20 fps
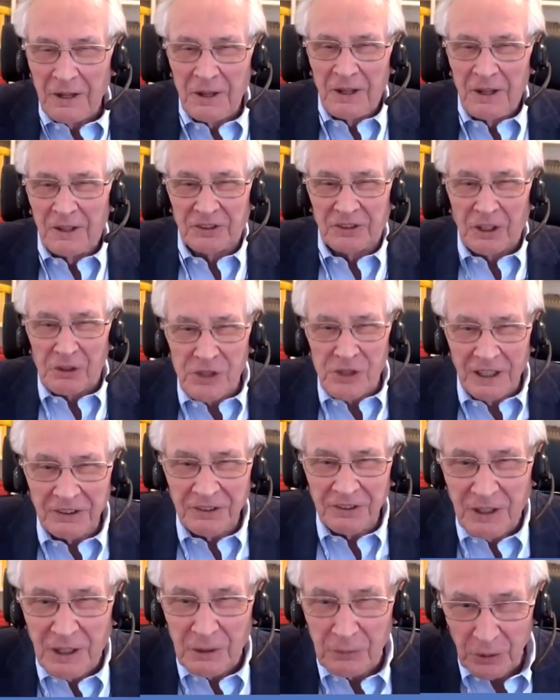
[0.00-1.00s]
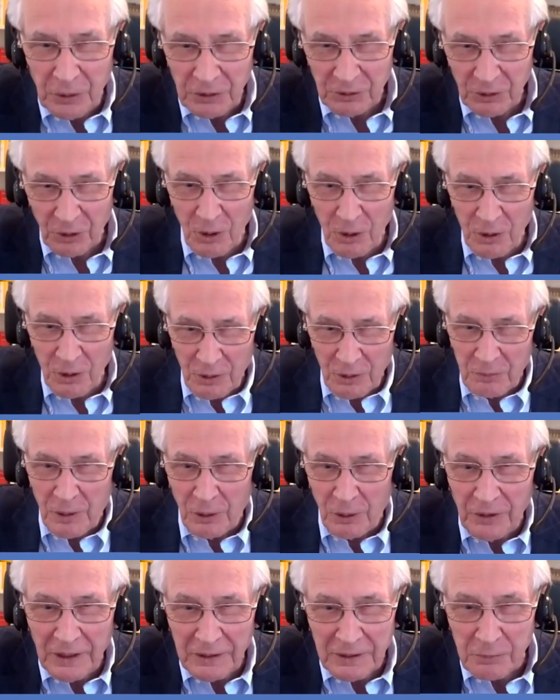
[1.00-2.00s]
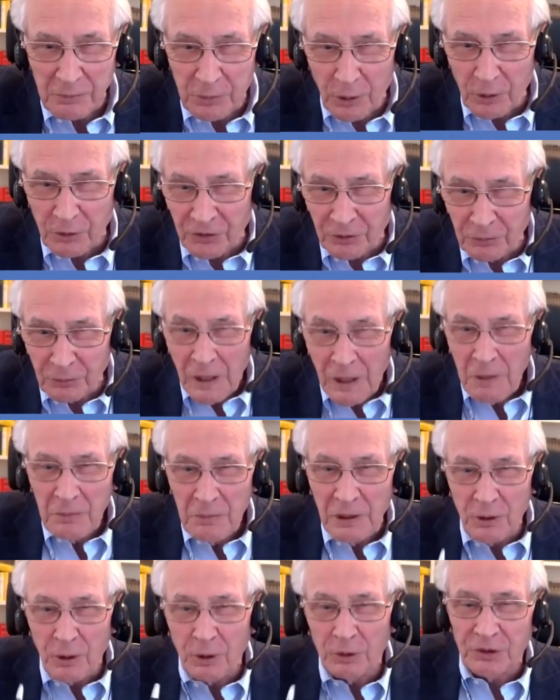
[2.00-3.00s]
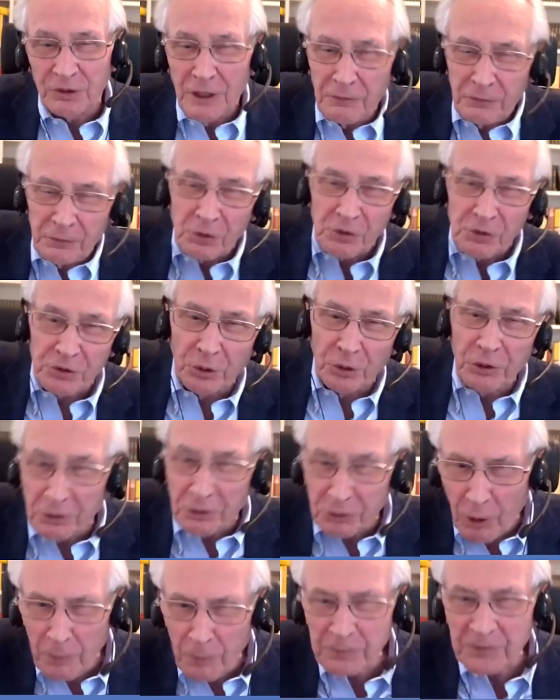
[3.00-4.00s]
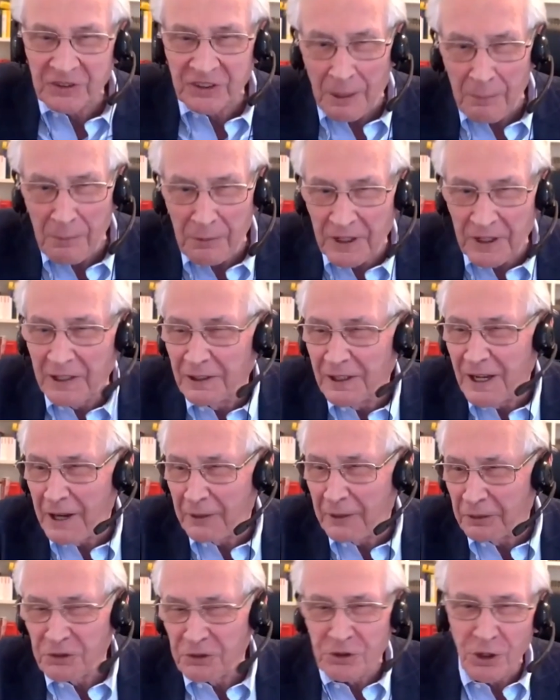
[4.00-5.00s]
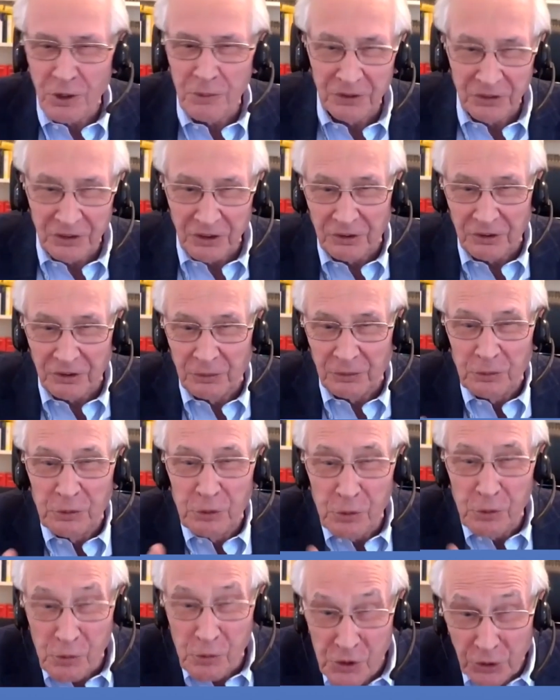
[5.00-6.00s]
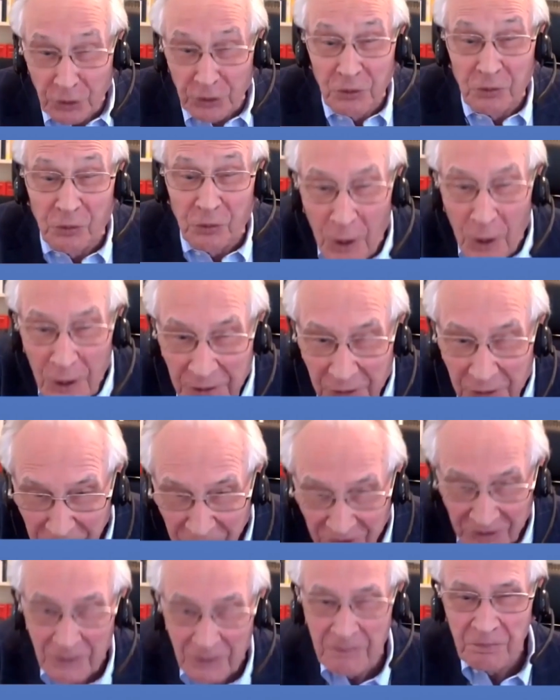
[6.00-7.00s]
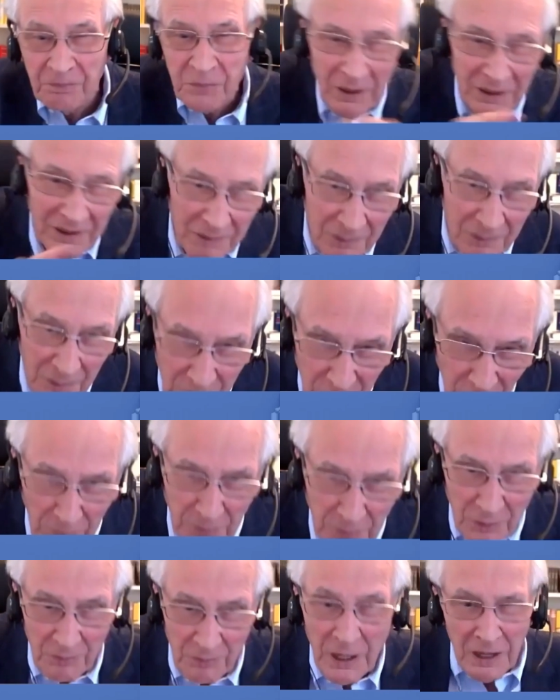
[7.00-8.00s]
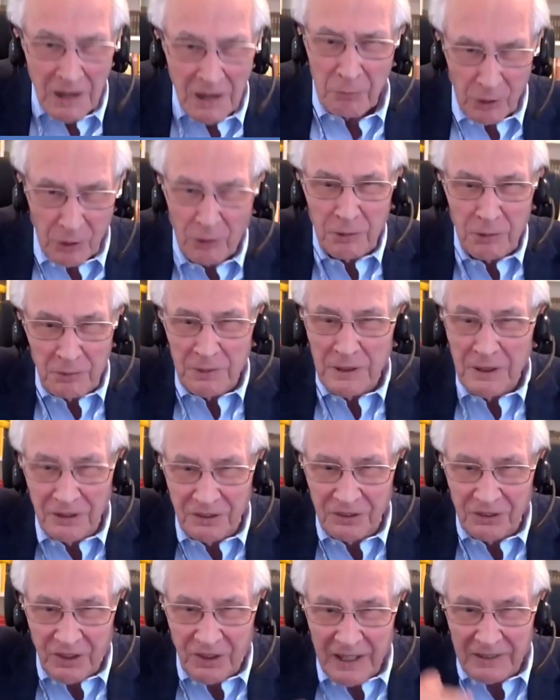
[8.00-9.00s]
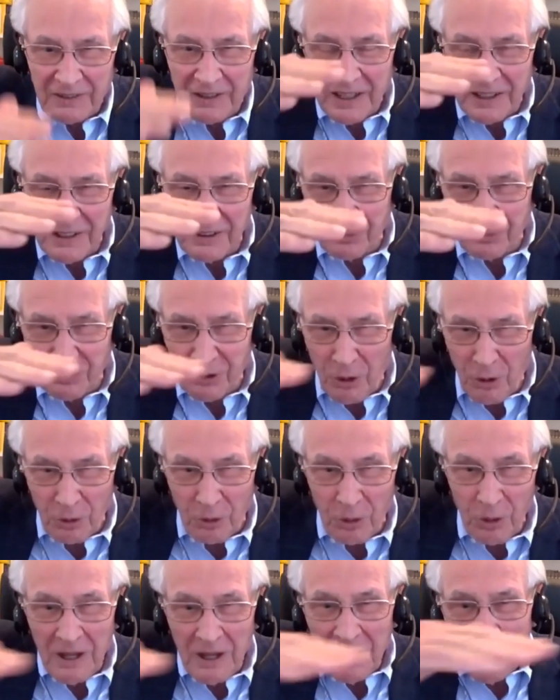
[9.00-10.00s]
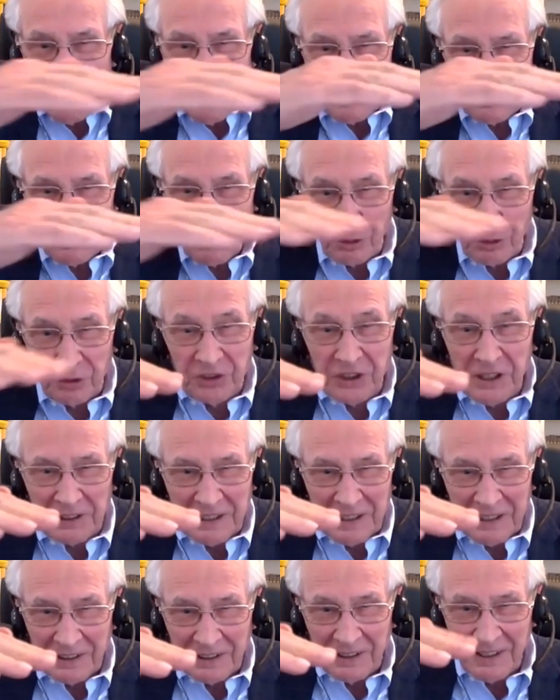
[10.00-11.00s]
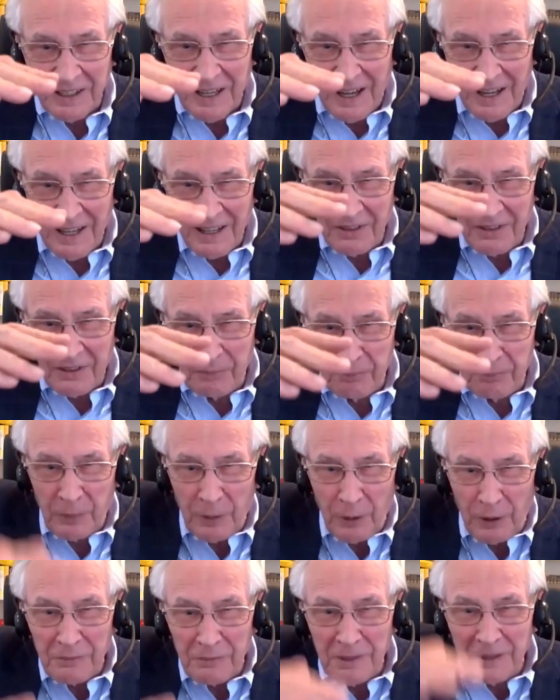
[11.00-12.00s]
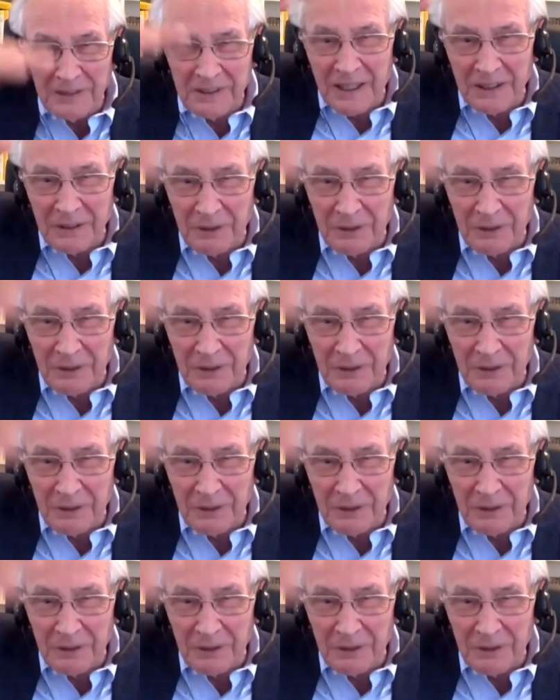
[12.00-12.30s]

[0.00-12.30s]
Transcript: suggest that we talk about that in person, because if you should adopt something like the German system, you should avoid this problem. Problem is that there is no ceiling. Yeah, the parliament can